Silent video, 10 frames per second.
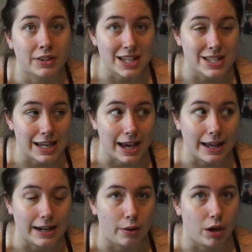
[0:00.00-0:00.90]
this
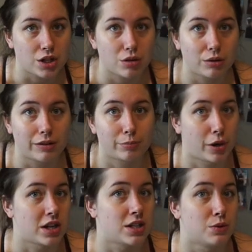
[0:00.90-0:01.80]
year. Now I don't know if
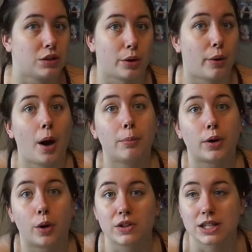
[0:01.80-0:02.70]
prices will go up.
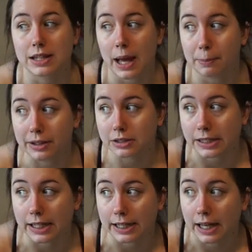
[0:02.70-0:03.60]
Obviously they're
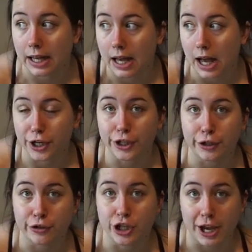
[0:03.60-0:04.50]
building a
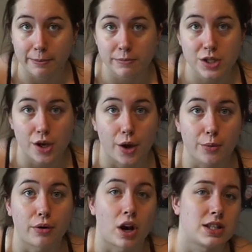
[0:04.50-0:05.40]
new gym,
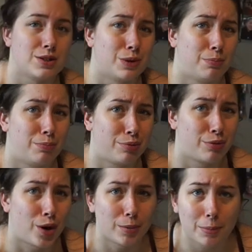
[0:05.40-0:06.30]
so prices will
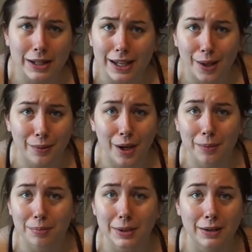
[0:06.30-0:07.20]
probably go
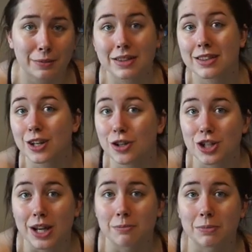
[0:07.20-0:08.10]
up with the new
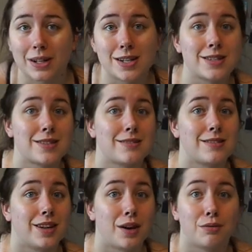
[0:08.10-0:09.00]
gym because,
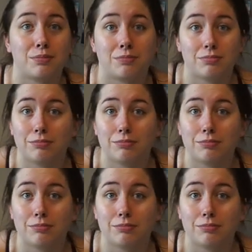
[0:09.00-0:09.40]
you know,